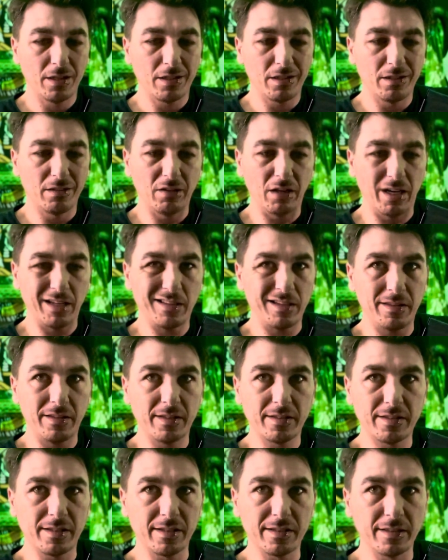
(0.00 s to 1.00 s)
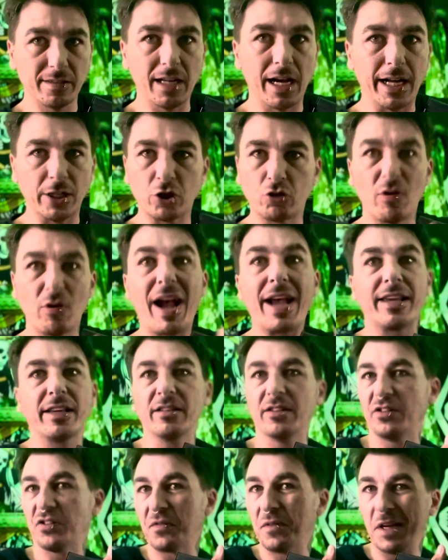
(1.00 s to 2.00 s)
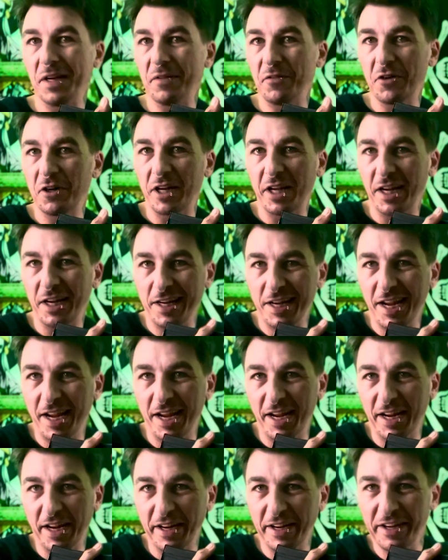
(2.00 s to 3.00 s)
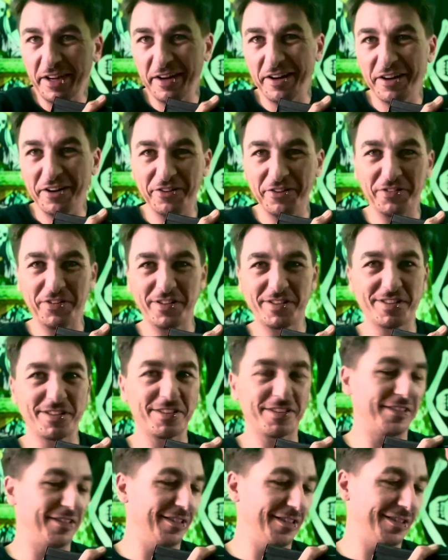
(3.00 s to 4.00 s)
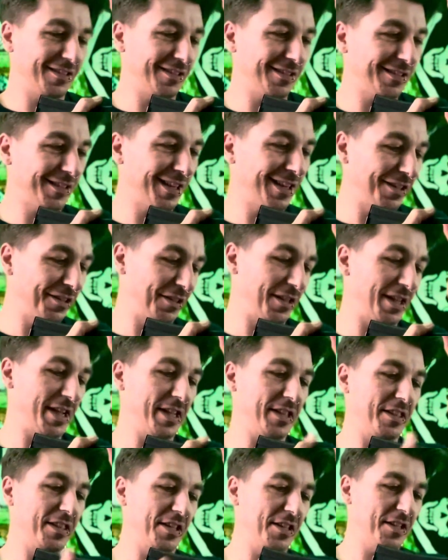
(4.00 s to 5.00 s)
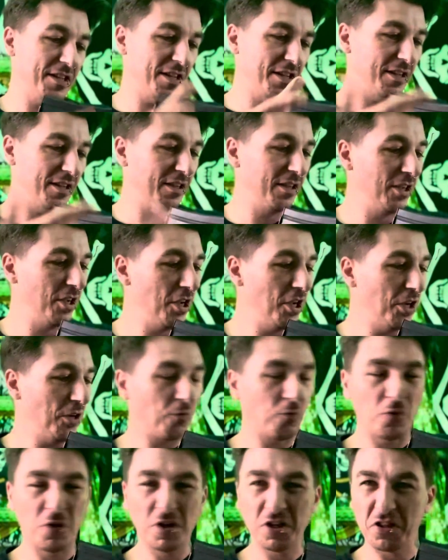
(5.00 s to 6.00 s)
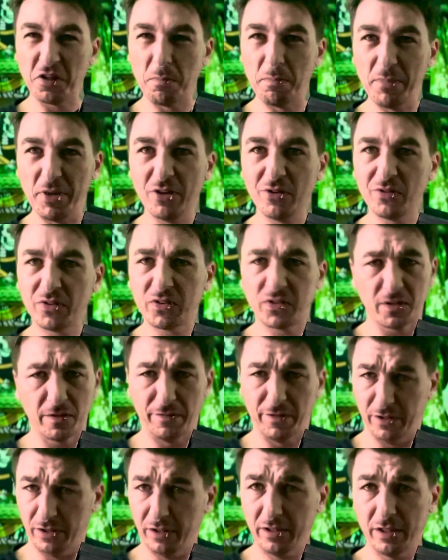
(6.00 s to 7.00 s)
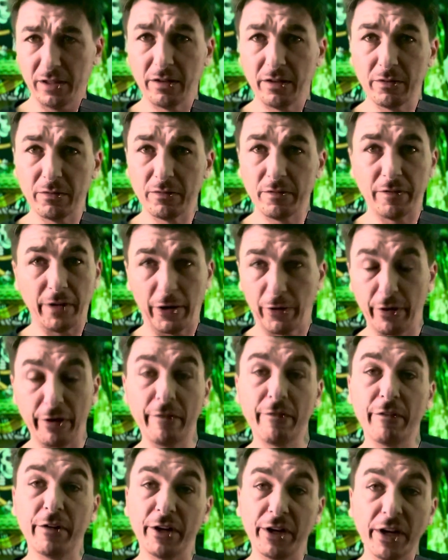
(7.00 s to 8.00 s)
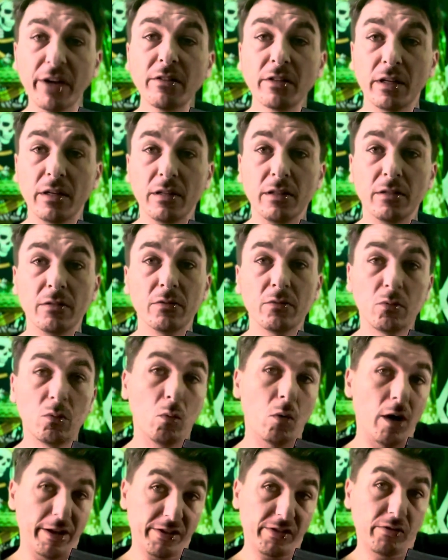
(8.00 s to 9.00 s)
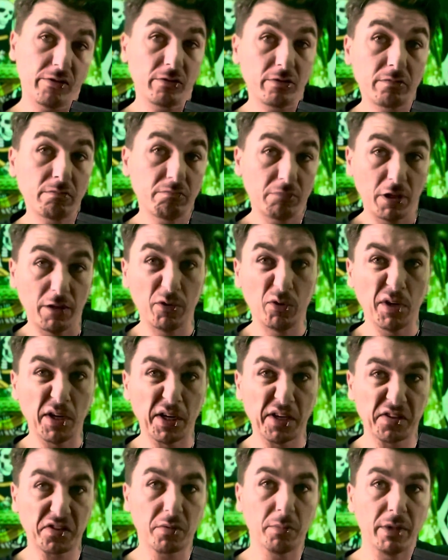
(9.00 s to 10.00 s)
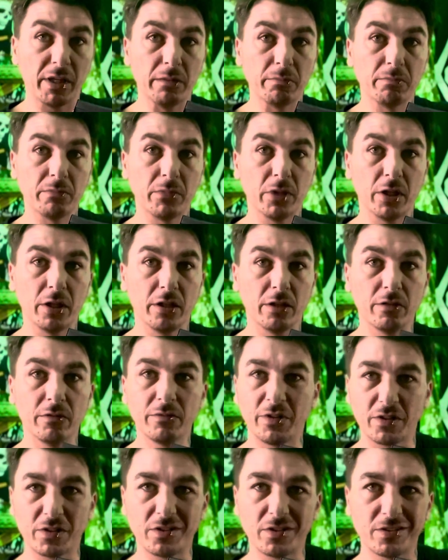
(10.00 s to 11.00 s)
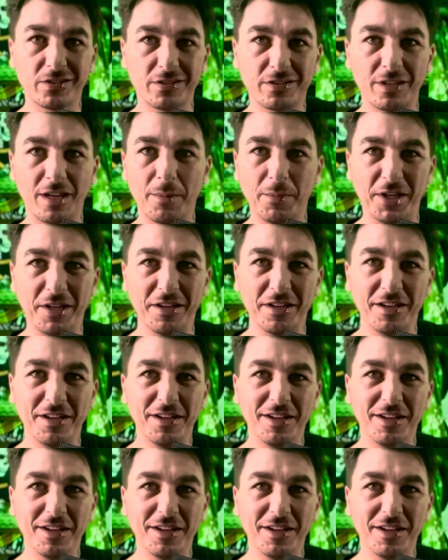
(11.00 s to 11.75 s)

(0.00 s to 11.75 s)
this is not Dracula's favorite AK, you know. This is kind of like the run-of-the-mill civilian, very vanilla WASR, if you ask me, you know. This is, I mean,